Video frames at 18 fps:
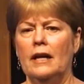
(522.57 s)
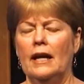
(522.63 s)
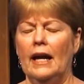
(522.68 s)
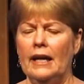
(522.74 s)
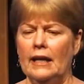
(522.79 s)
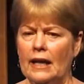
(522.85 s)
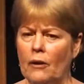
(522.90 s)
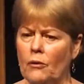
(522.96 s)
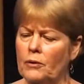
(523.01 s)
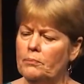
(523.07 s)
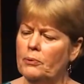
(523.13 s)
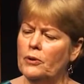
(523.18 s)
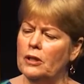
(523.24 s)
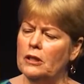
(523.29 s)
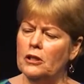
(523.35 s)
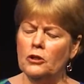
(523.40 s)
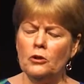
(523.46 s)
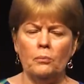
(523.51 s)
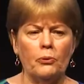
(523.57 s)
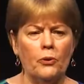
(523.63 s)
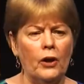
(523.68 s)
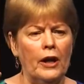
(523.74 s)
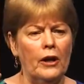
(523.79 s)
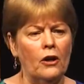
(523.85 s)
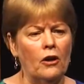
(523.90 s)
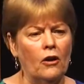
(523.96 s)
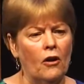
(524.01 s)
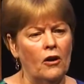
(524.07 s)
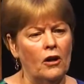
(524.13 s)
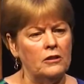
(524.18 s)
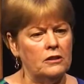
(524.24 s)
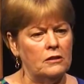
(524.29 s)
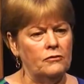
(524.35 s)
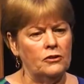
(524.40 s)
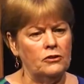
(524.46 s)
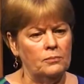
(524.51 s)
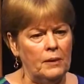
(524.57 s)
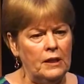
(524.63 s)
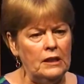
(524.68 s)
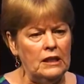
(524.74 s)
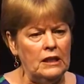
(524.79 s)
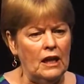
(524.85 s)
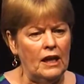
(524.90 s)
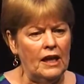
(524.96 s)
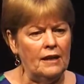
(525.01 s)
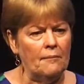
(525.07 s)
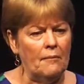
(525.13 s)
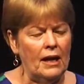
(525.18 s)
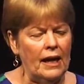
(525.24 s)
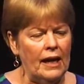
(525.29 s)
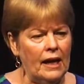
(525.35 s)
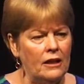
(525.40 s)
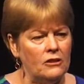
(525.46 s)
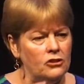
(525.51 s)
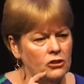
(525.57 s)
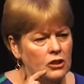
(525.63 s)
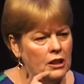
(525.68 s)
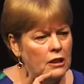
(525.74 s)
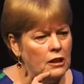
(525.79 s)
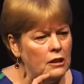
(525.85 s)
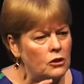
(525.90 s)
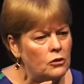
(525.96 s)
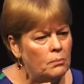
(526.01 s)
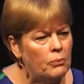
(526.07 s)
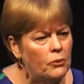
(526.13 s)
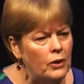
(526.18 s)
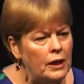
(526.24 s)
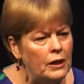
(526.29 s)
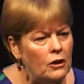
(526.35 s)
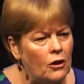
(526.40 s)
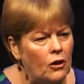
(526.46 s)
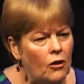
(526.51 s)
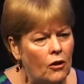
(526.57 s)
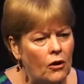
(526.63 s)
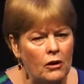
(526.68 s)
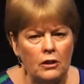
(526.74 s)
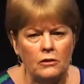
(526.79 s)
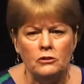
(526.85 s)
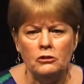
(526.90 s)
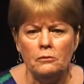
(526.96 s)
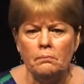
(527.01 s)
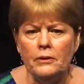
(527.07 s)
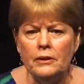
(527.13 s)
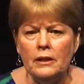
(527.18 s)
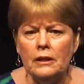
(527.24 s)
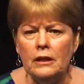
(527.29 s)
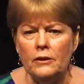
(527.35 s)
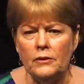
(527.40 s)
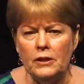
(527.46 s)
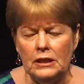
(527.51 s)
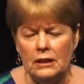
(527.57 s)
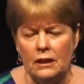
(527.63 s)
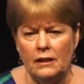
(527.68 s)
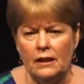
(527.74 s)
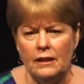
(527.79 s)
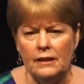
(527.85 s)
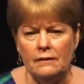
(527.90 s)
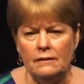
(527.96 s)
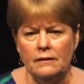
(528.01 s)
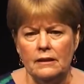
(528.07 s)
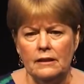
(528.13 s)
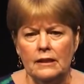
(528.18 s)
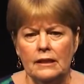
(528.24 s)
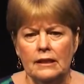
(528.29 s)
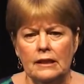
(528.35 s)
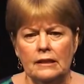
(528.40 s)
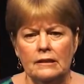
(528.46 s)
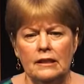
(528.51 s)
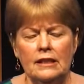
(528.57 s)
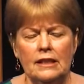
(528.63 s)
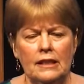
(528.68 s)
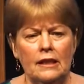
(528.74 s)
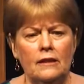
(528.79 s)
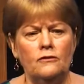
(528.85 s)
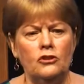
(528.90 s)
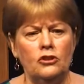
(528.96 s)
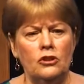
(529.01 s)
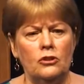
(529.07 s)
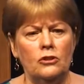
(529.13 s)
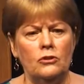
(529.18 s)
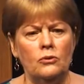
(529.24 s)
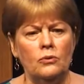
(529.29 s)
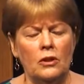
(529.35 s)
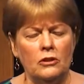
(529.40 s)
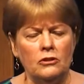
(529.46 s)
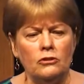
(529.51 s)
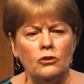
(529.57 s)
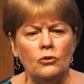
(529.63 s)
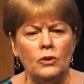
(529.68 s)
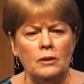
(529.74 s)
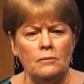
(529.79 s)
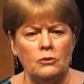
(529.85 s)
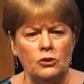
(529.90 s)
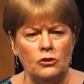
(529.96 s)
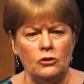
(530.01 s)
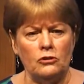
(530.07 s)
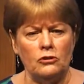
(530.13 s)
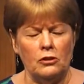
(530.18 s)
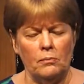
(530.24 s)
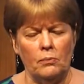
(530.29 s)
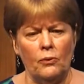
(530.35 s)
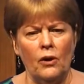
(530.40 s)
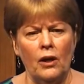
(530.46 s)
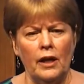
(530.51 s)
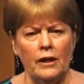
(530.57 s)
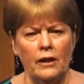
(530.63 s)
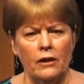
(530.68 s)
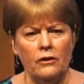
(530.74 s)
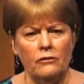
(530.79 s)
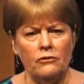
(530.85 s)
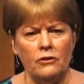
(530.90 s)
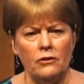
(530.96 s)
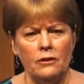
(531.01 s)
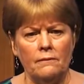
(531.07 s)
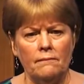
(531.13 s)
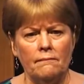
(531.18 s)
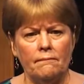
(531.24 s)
And I would put little prayer cards. If you spend the night at my house, you get a little prayer card on your pillow at night that gives you a scripture to pray over.